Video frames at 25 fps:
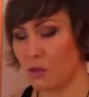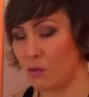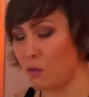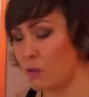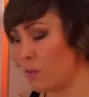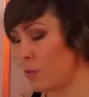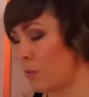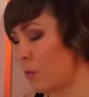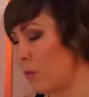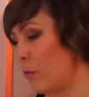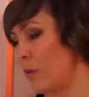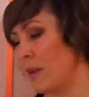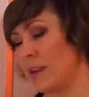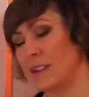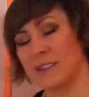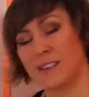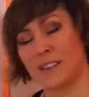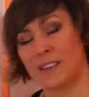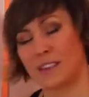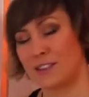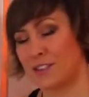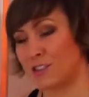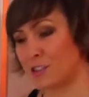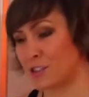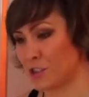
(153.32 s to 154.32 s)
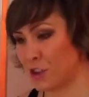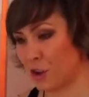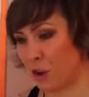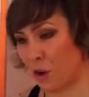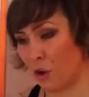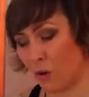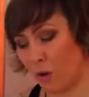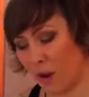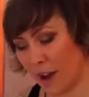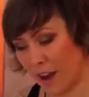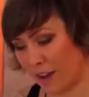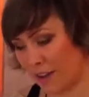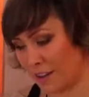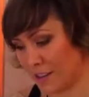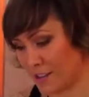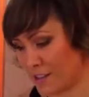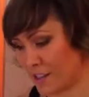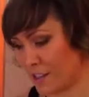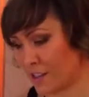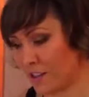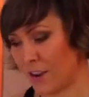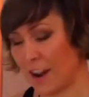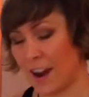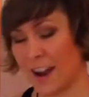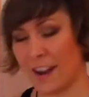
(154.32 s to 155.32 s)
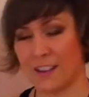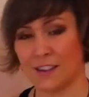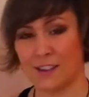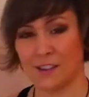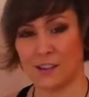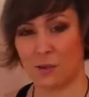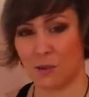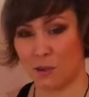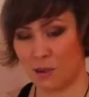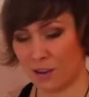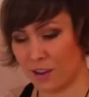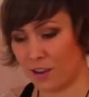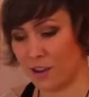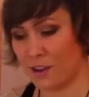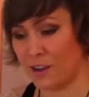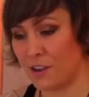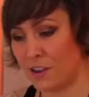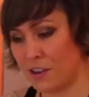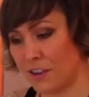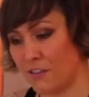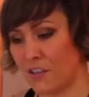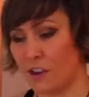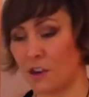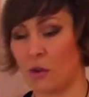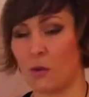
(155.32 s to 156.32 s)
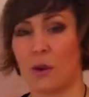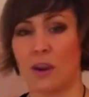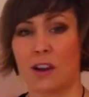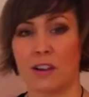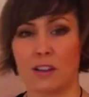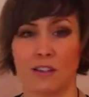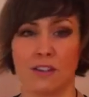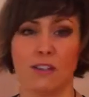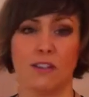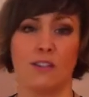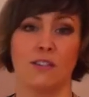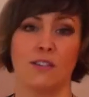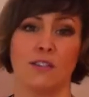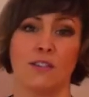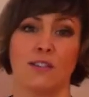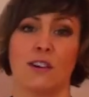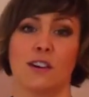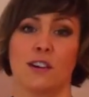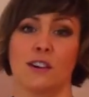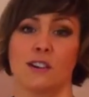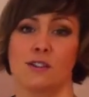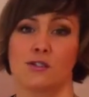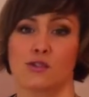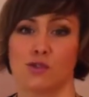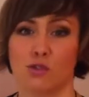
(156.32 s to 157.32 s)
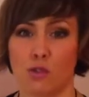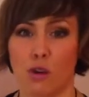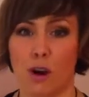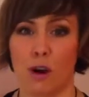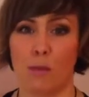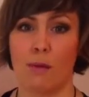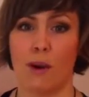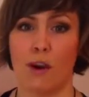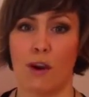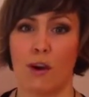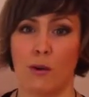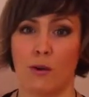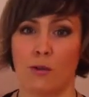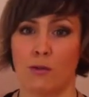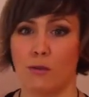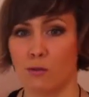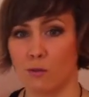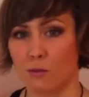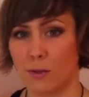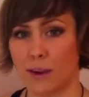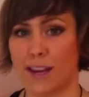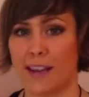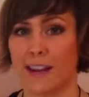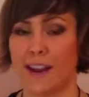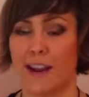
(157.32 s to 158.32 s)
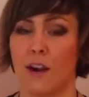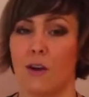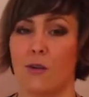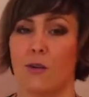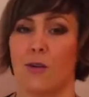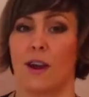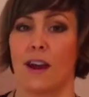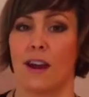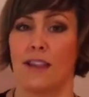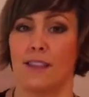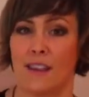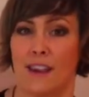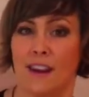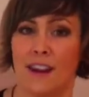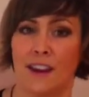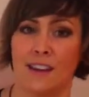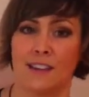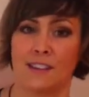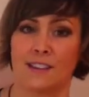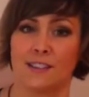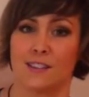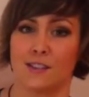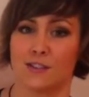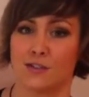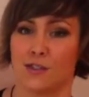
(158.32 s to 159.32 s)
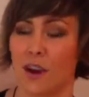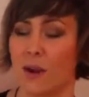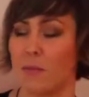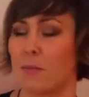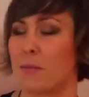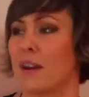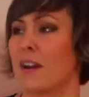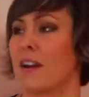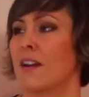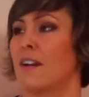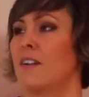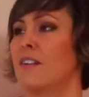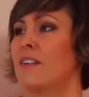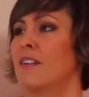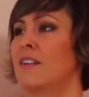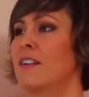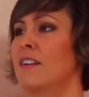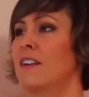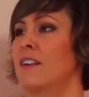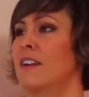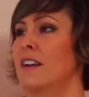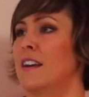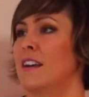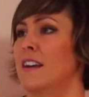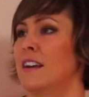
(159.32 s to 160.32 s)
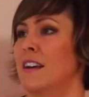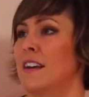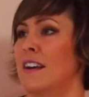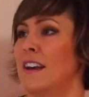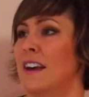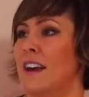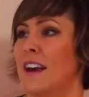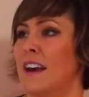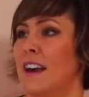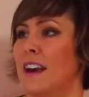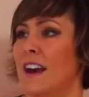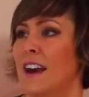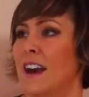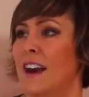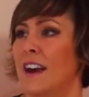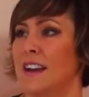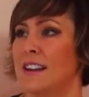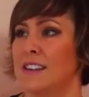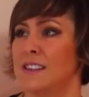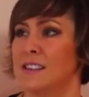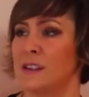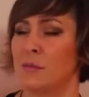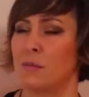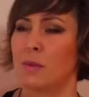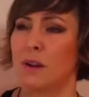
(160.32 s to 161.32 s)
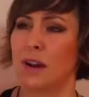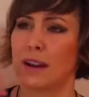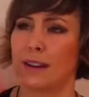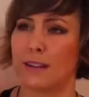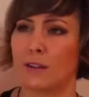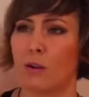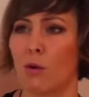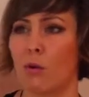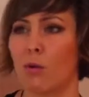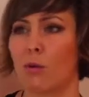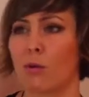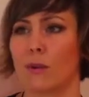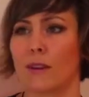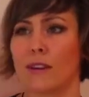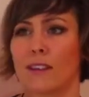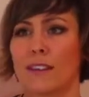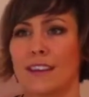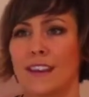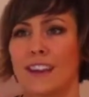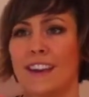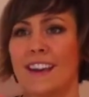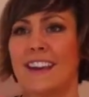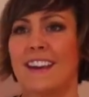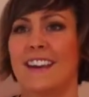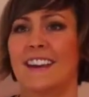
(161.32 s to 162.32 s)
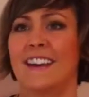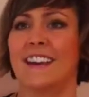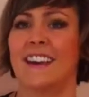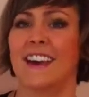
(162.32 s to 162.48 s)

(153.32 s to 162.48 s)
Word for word: you basically just go and you stick your hand in the toilet and you give it a quick little scrub out, wring it out, and then into the dry pail. And I said, but I don't really,